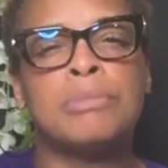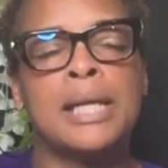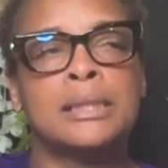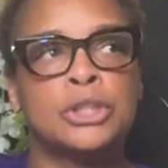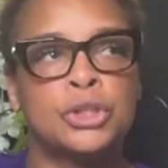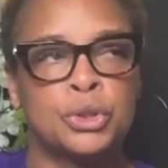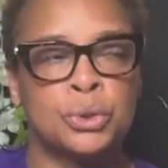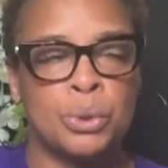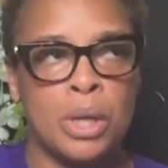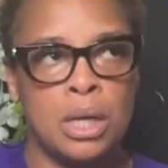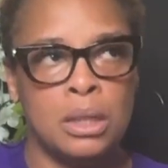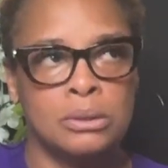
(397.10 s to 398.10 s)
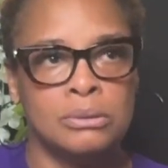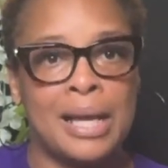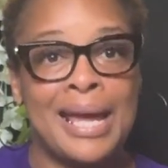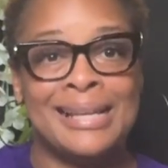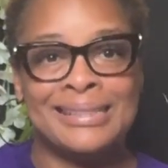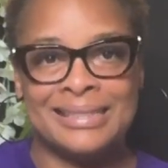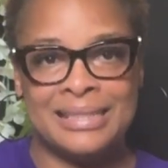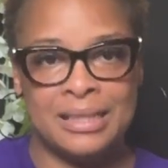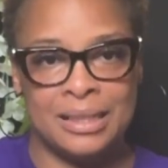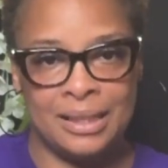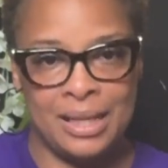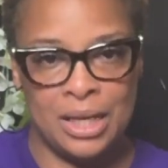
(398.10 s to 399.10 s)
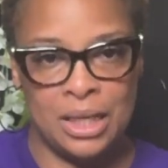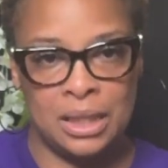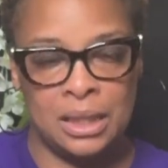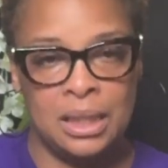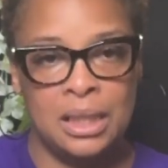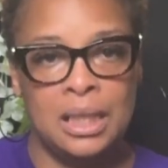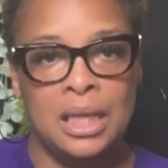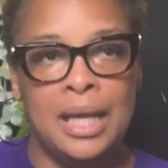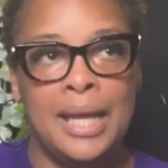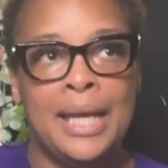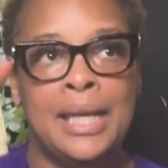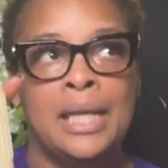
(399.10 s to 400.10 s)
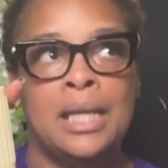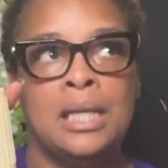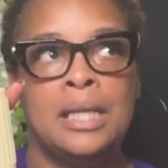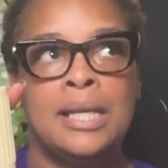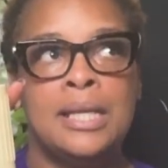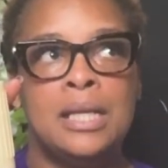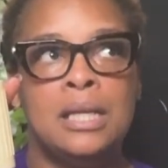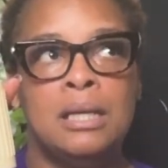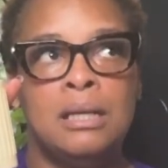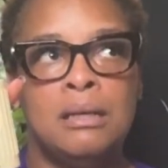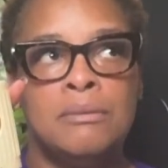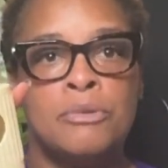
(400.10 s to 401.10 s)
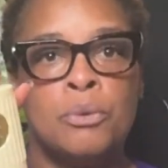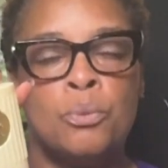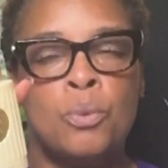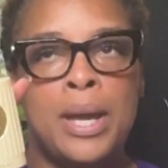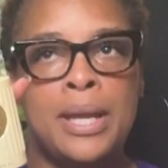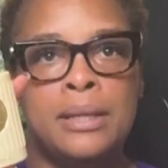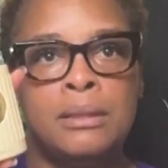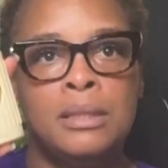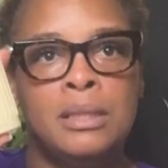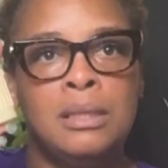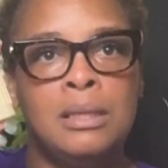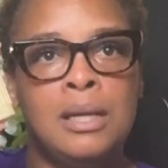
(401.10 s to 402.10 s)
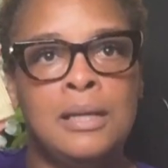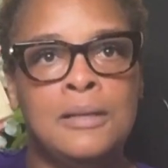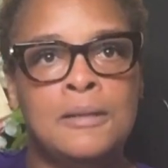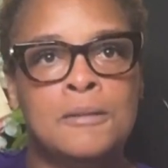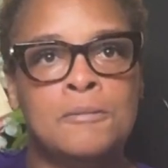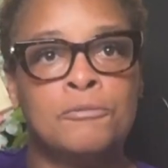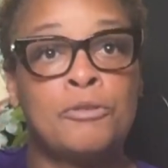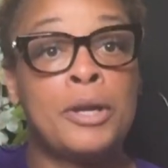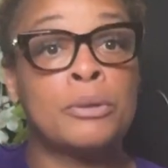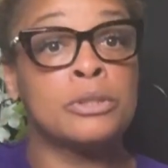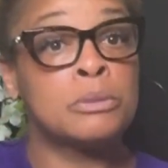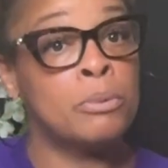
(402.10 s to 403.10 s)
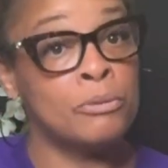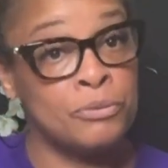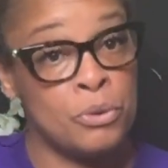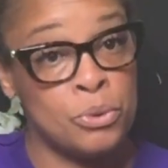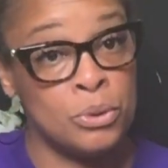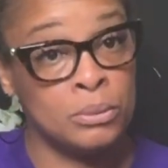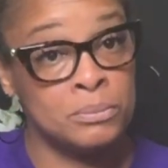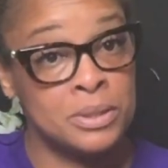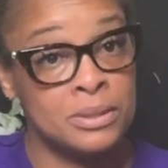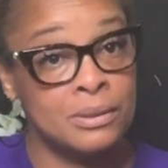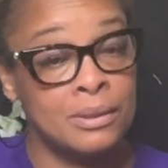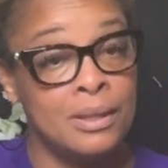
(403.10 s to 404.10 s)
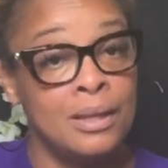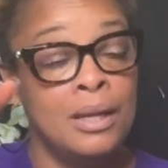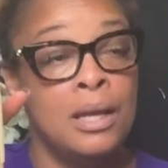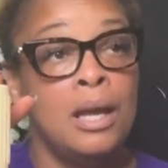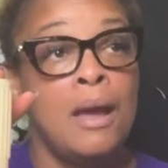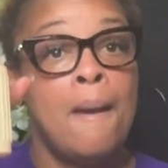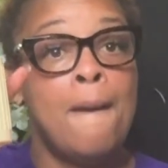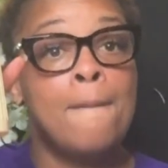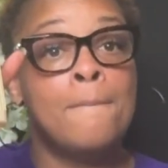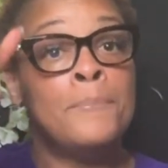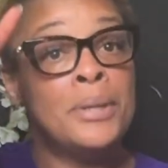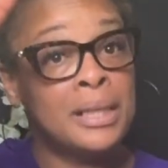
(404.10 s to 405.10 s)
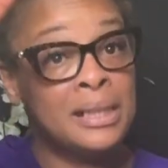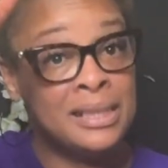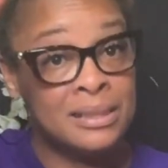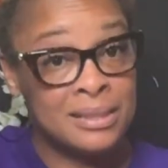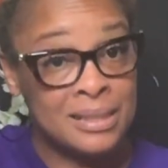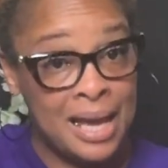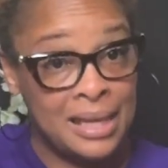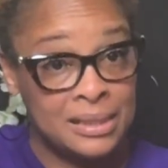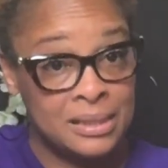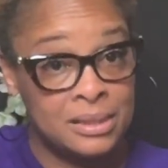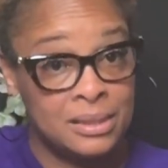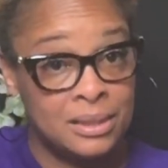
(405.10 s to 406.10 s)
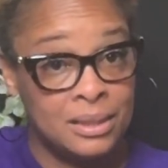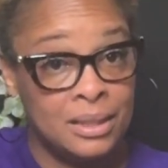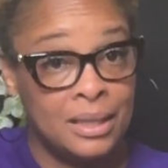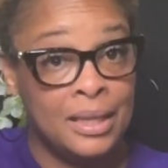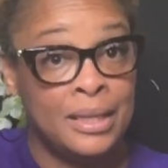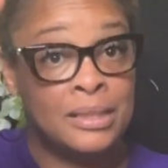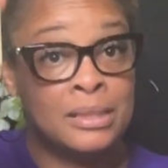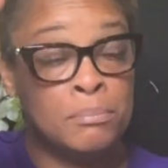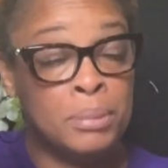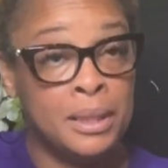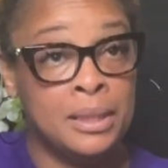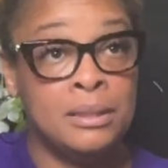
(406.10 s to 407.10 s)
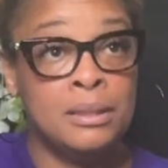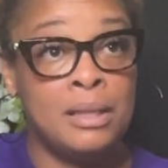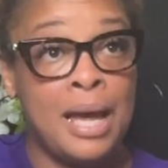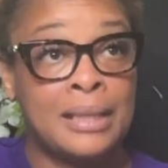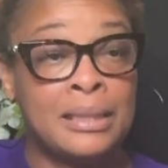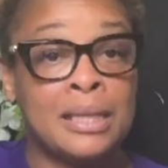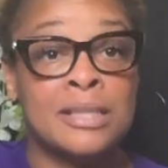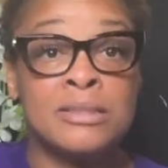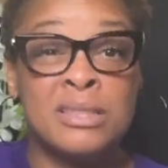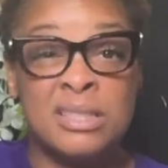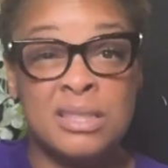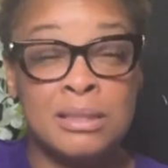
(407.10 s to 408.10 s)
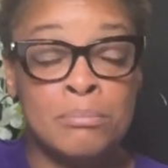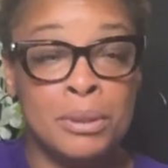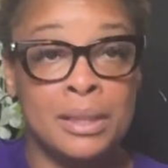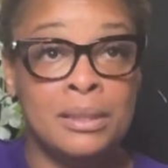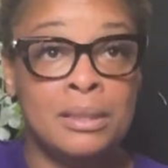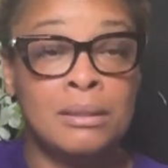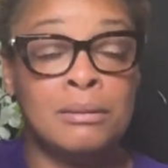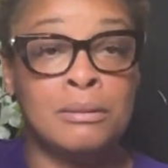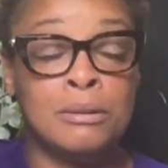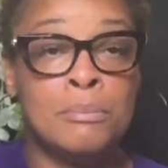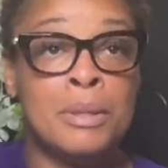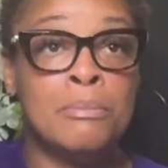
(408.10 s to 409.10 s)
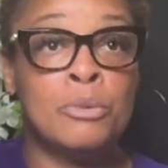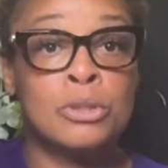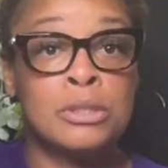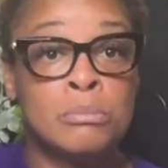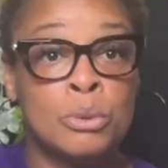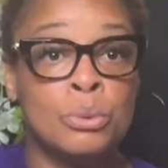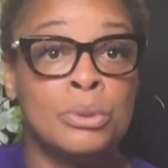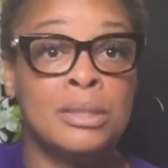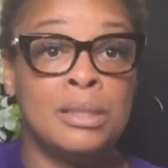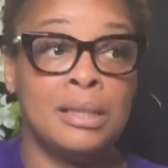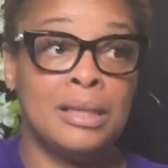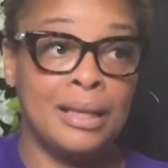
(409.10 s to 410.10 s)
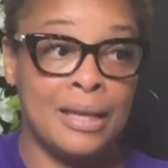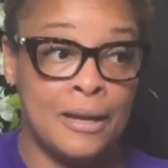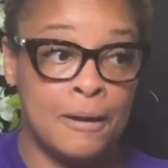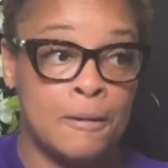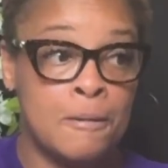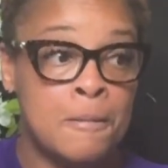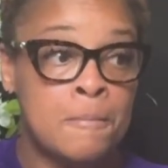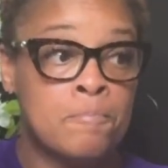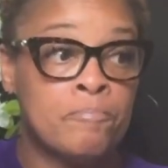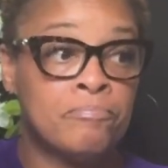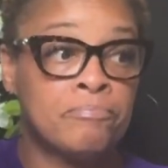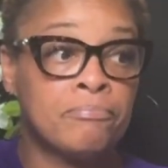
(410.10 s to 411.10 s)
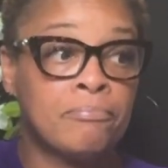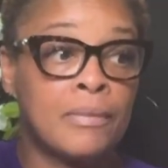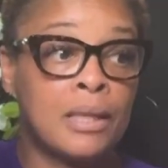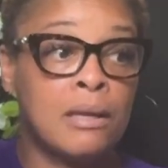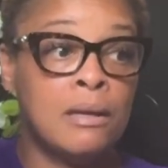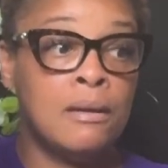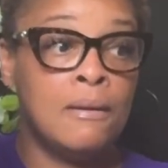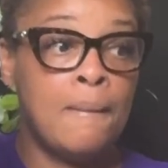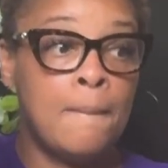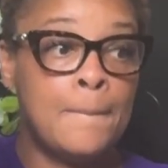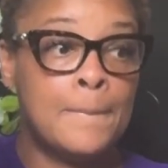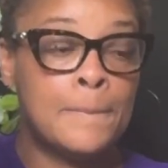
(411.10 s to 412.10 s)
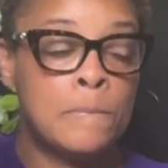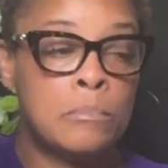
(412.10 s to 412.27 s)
as strong as eclair in the way the fragrance performs, but it is nice. It's blended. I think this is blended a little bit more smoother than eclair. Um,